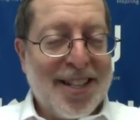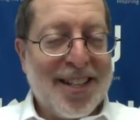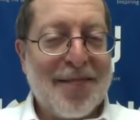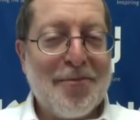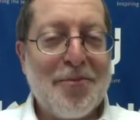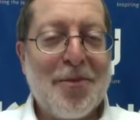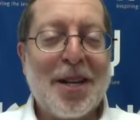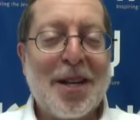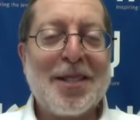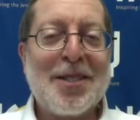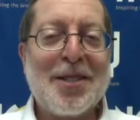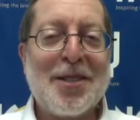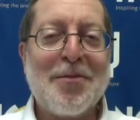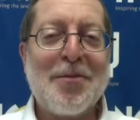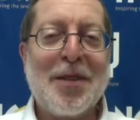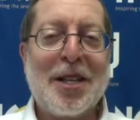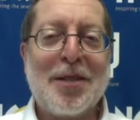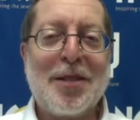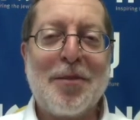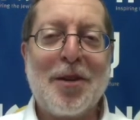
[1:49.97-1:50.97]
Buttons are
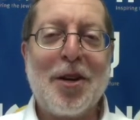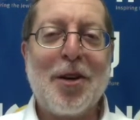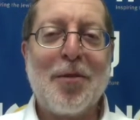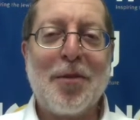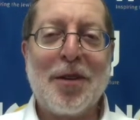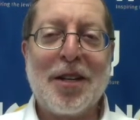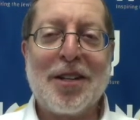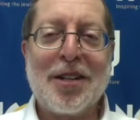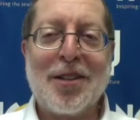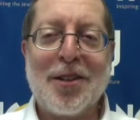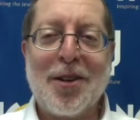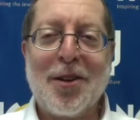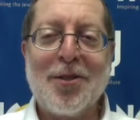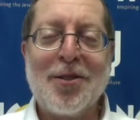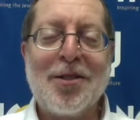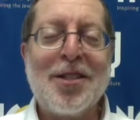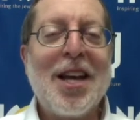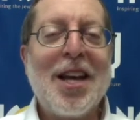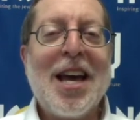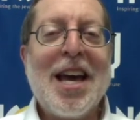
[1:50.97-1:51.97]
meant to be open and
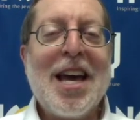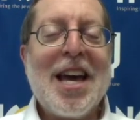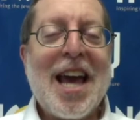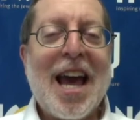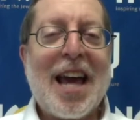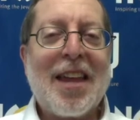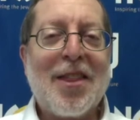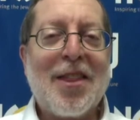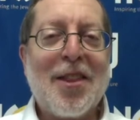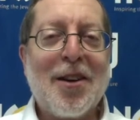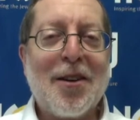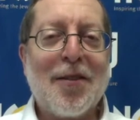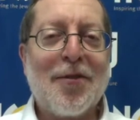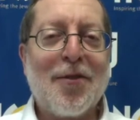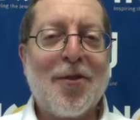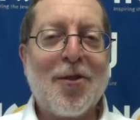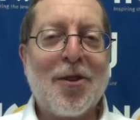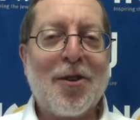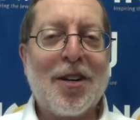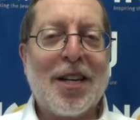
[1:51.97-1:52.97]
closed, and
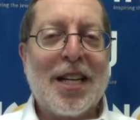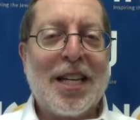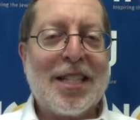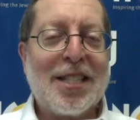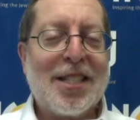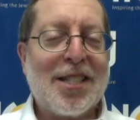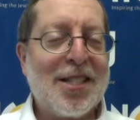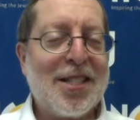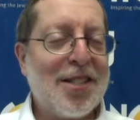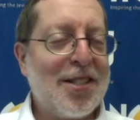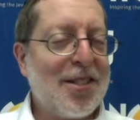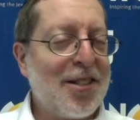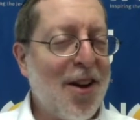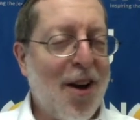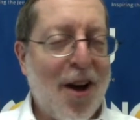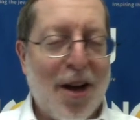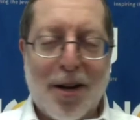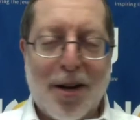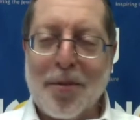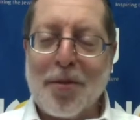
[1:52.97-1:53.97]
therefore it's
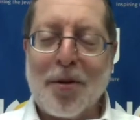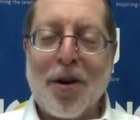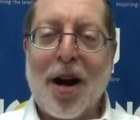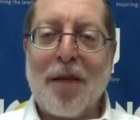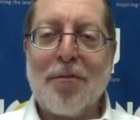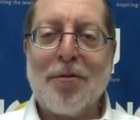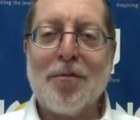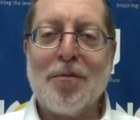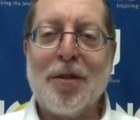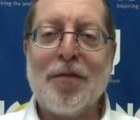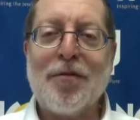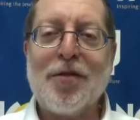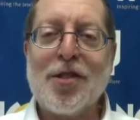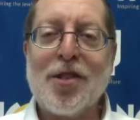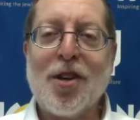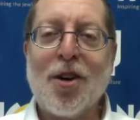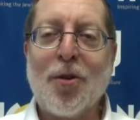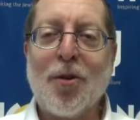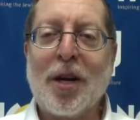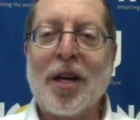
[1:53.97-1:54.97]
not a problem of
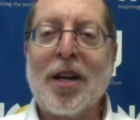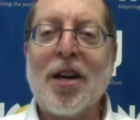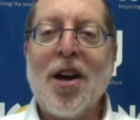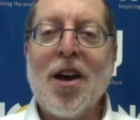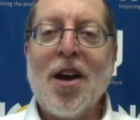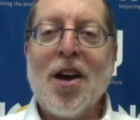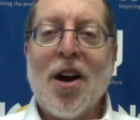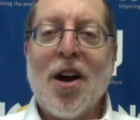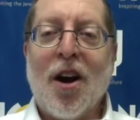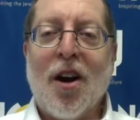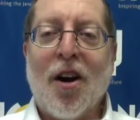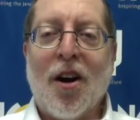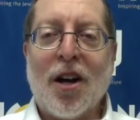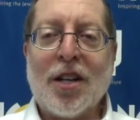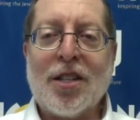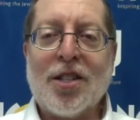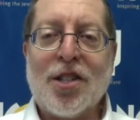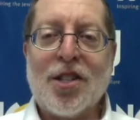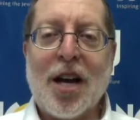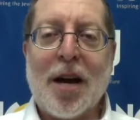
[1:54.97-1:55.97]
sewing
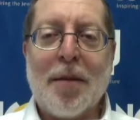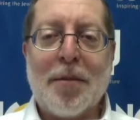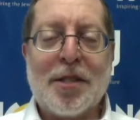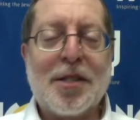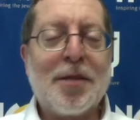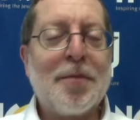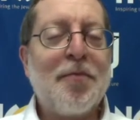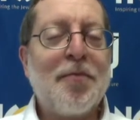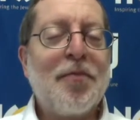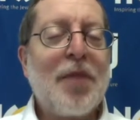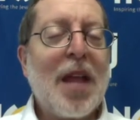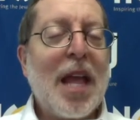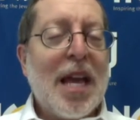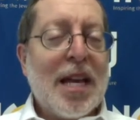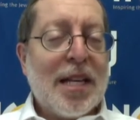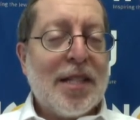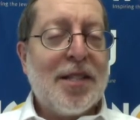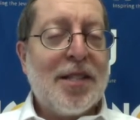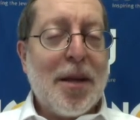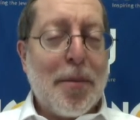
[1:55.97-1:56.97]
on Shabbos.
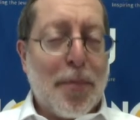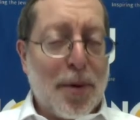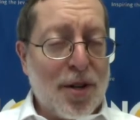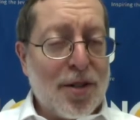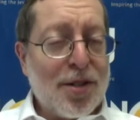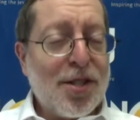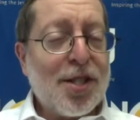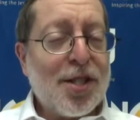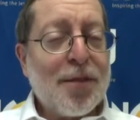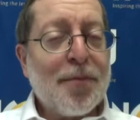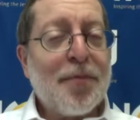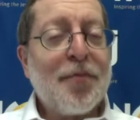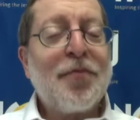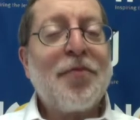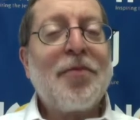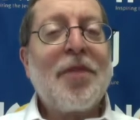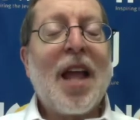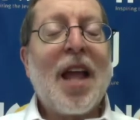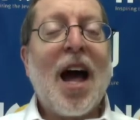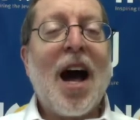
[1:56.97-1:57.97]
Zippers,
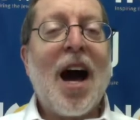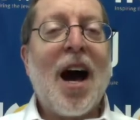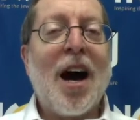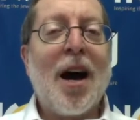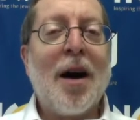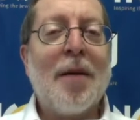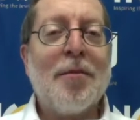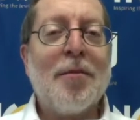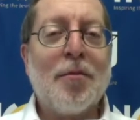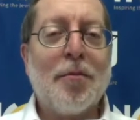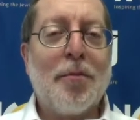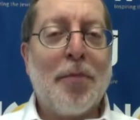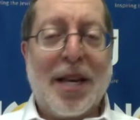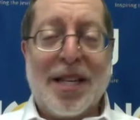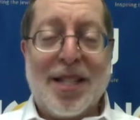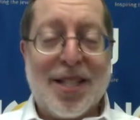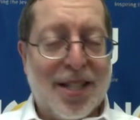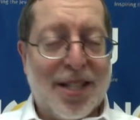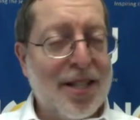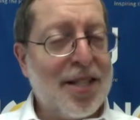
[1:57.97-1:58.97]

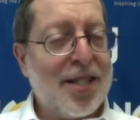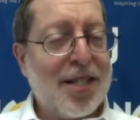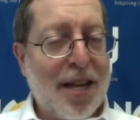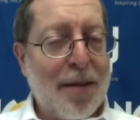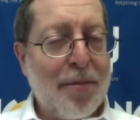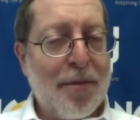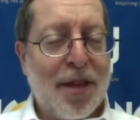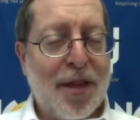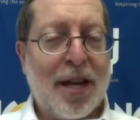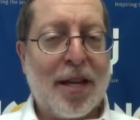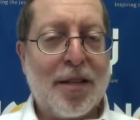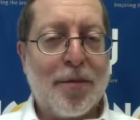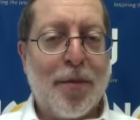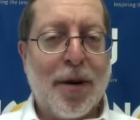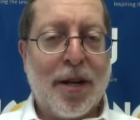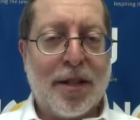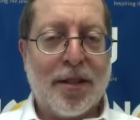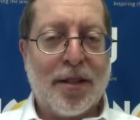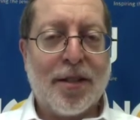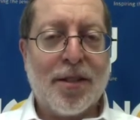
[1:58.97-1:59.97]
basically the same thing as
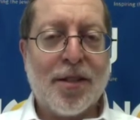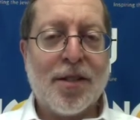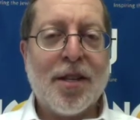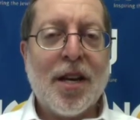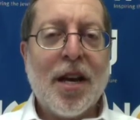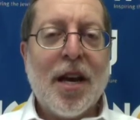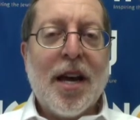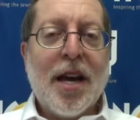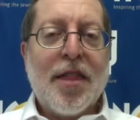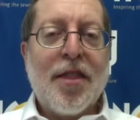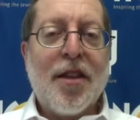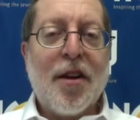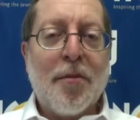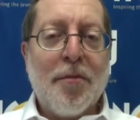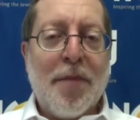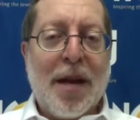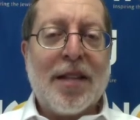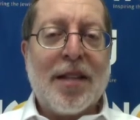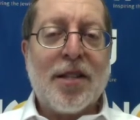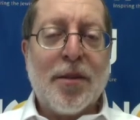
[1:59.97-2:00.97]
buttons. They're
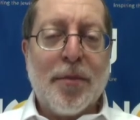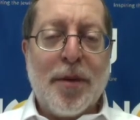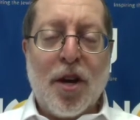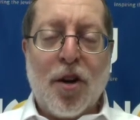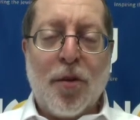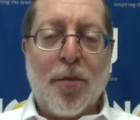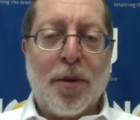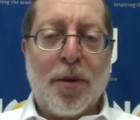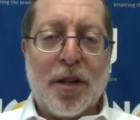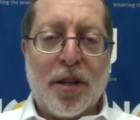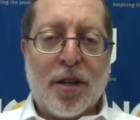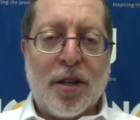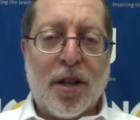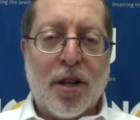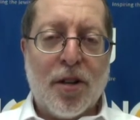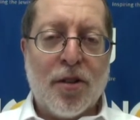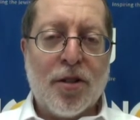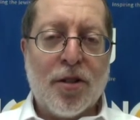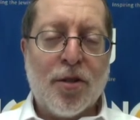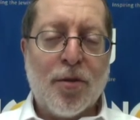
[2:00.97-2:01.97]
meant to be open and
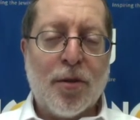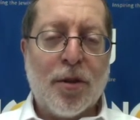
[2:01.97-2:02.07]
closed.